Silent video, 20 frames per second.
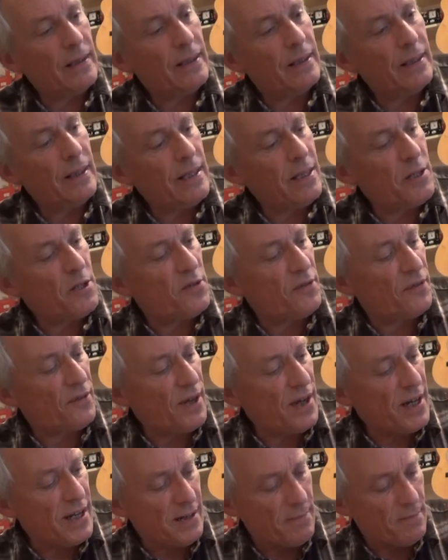These
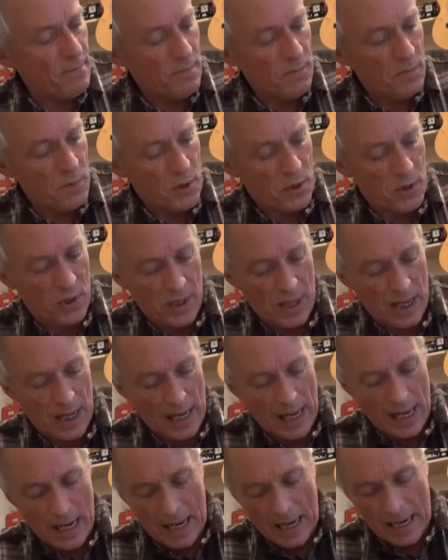frames,
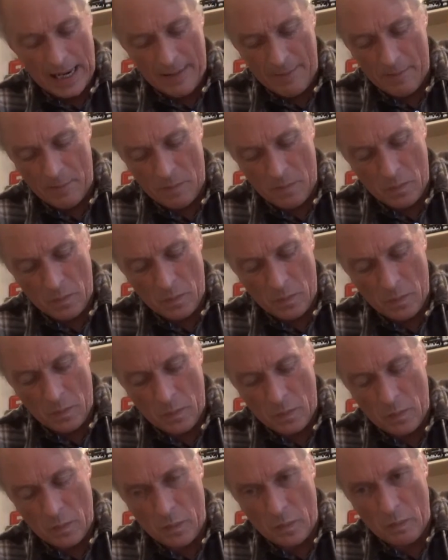um,
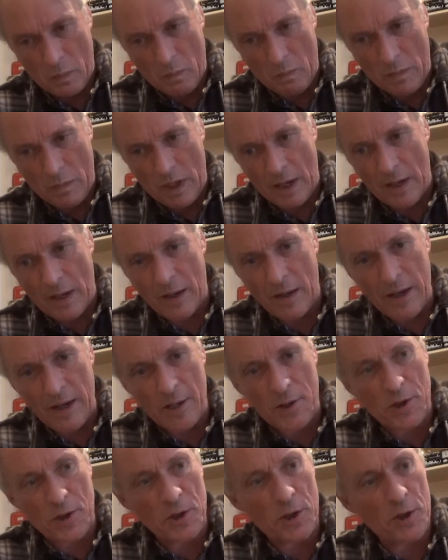
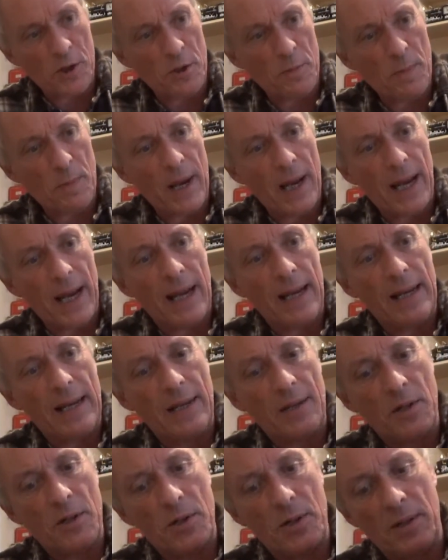I
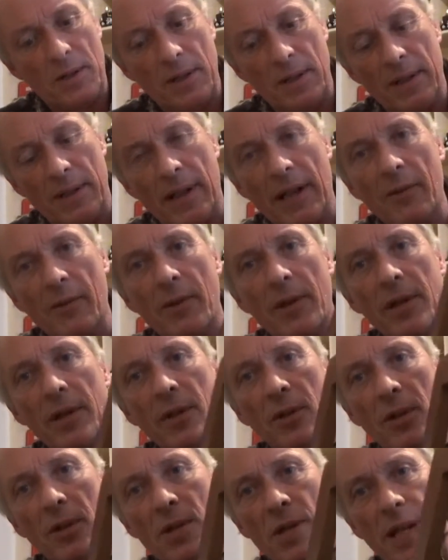suspect that they were knocked